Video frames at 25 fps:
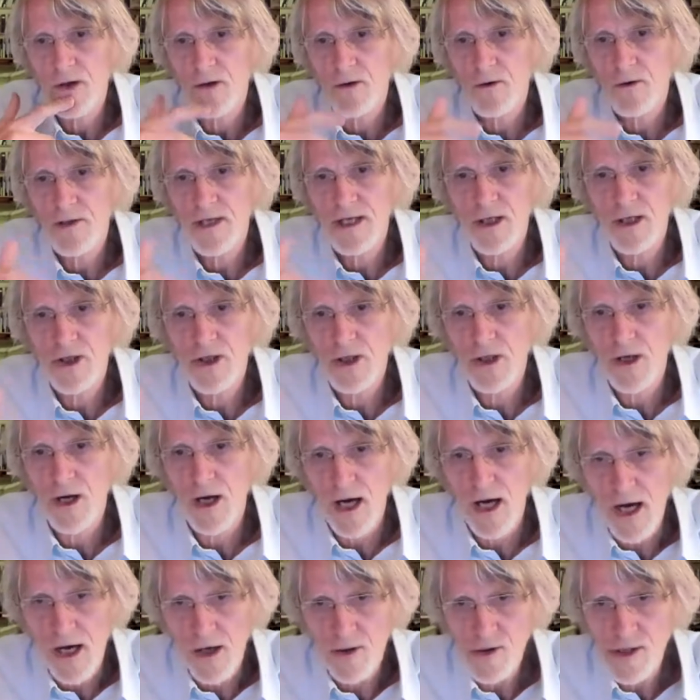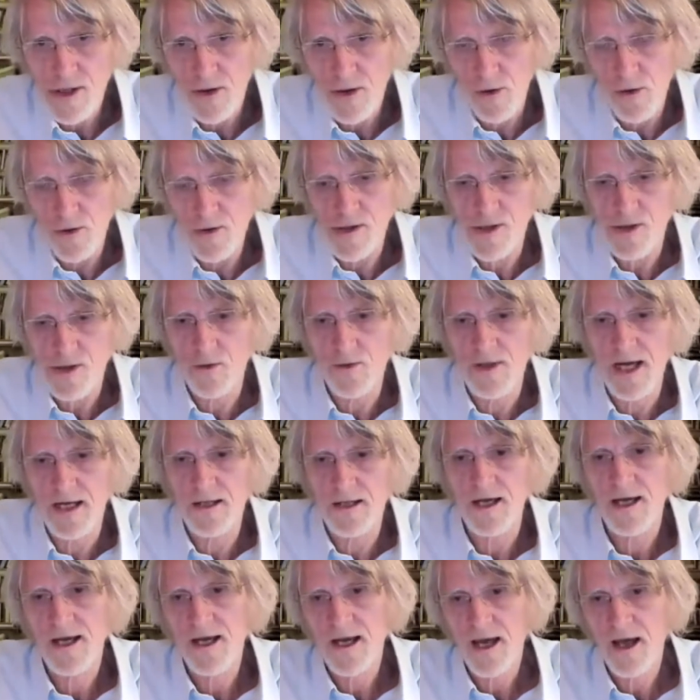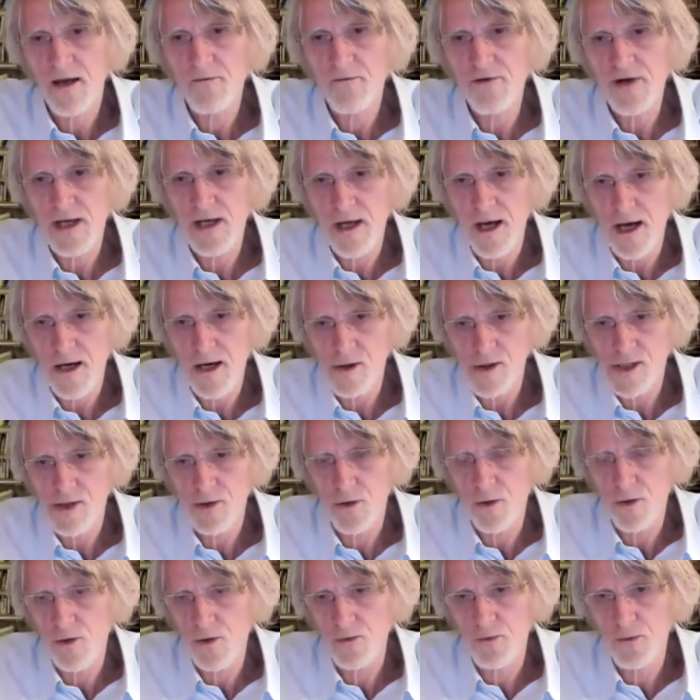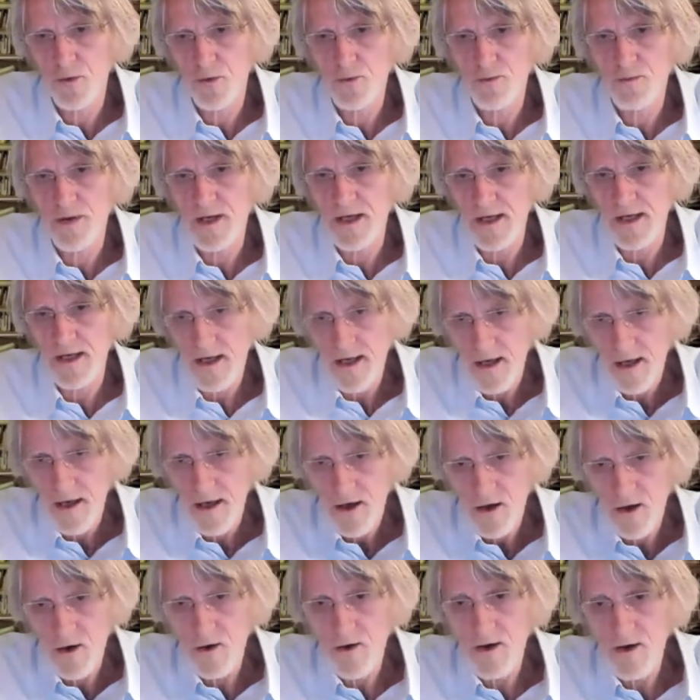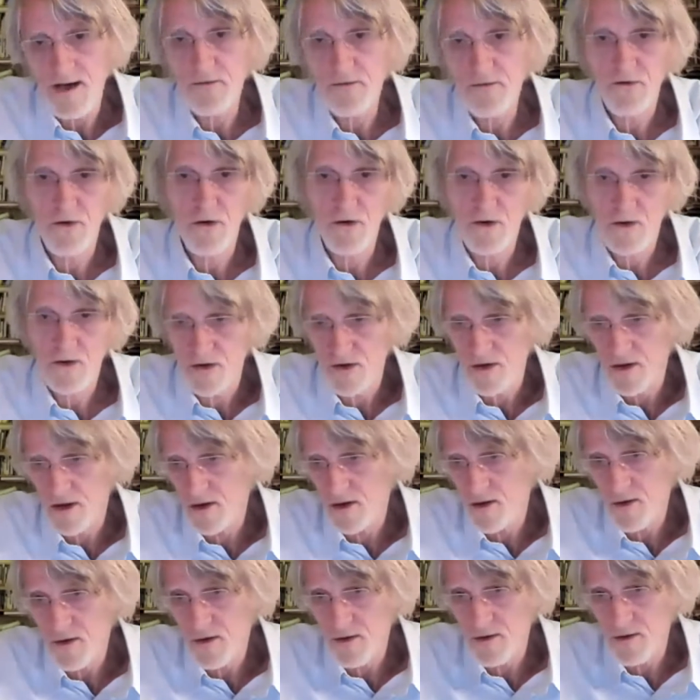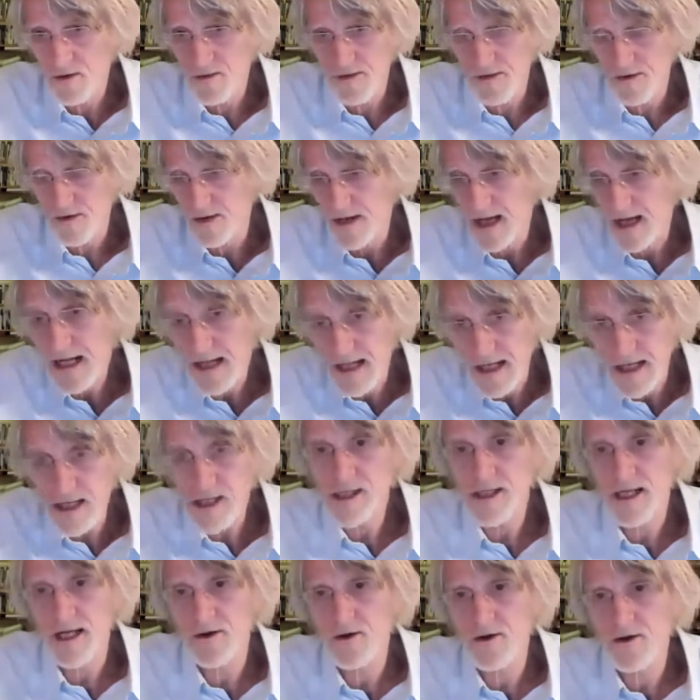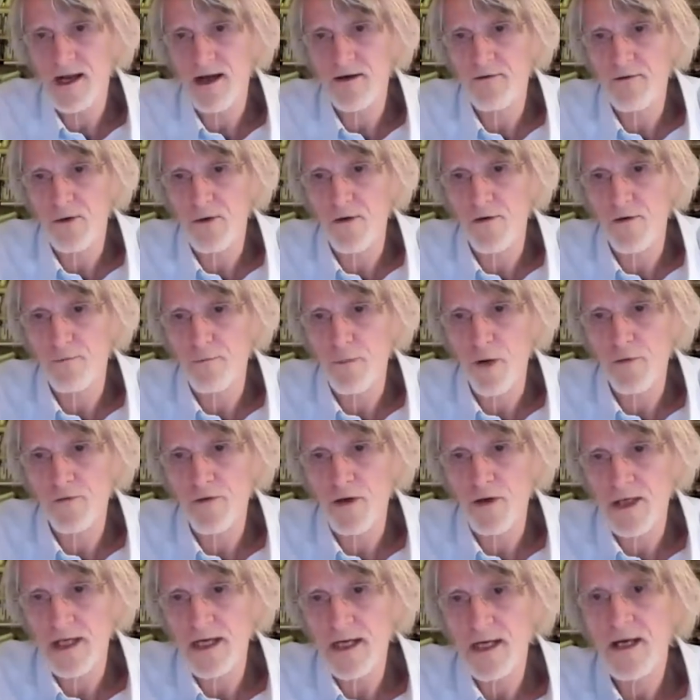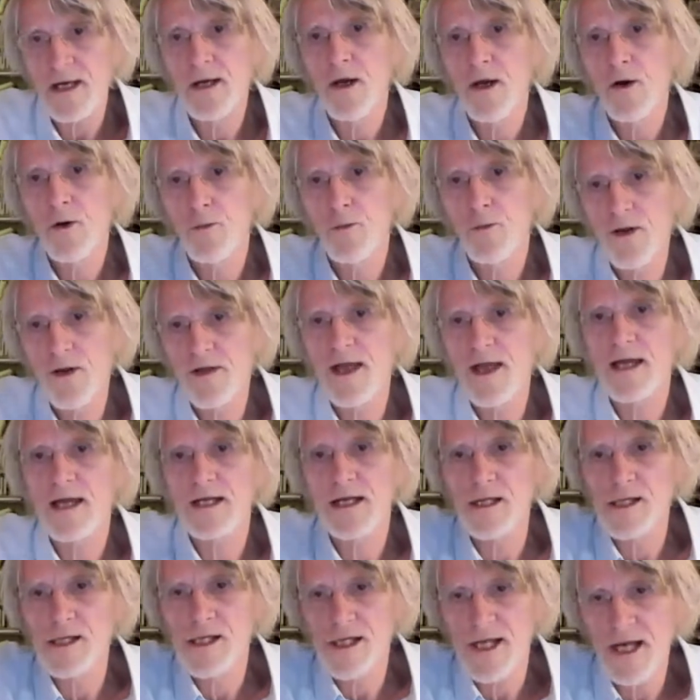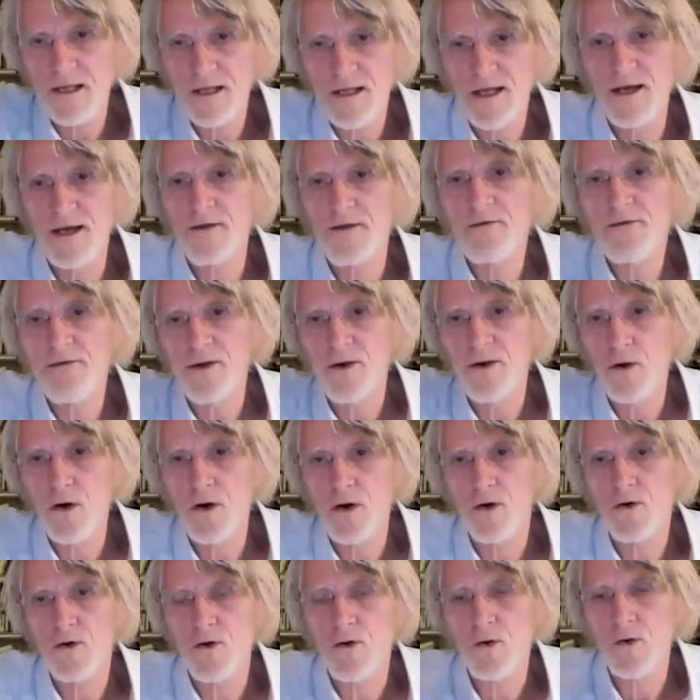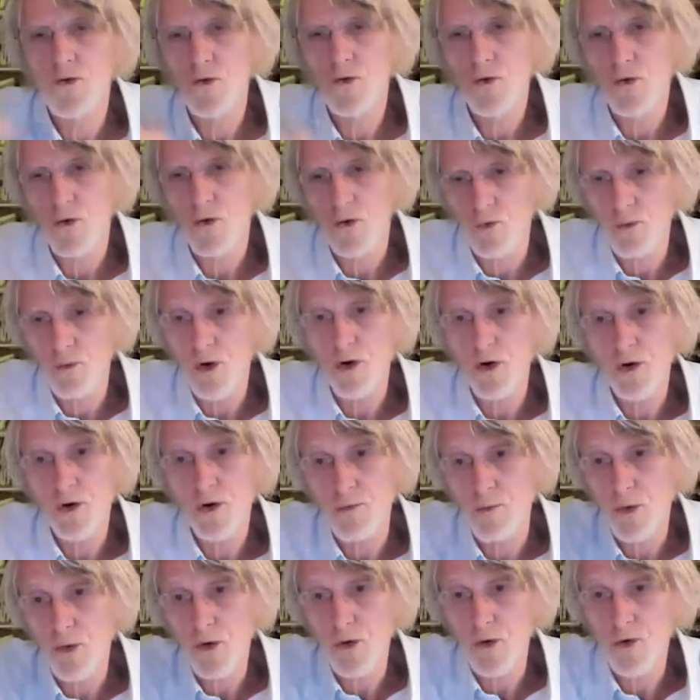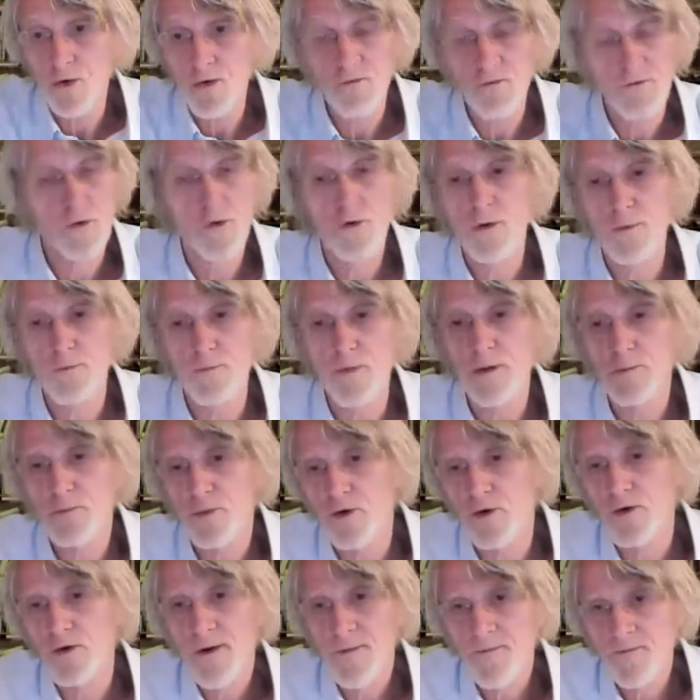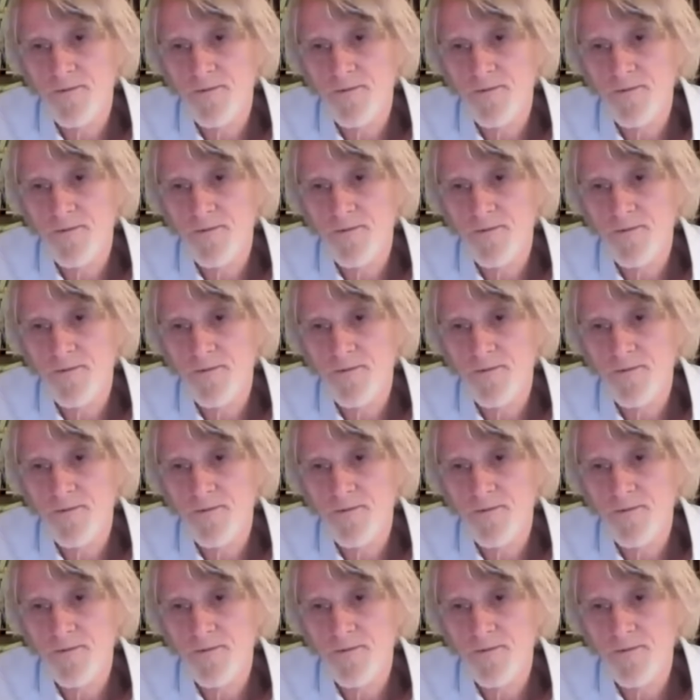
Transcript: each household, so that every household would be lifted at least at the level of poverty, with then incentives to work more for the people